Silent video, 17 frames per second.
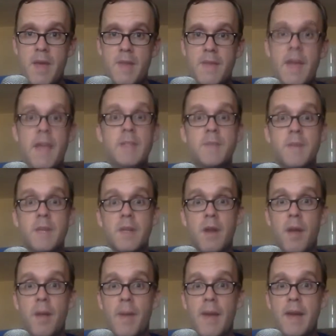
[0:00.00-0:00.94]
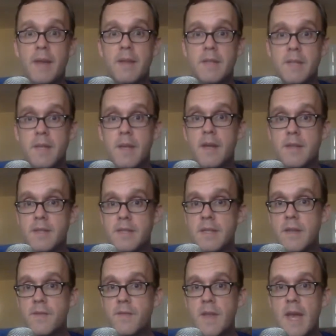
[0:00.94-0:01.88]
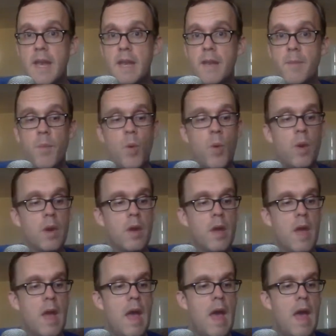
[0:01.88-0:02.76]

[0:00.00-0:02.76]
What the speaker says: they asked me to call back today to see if they had any more,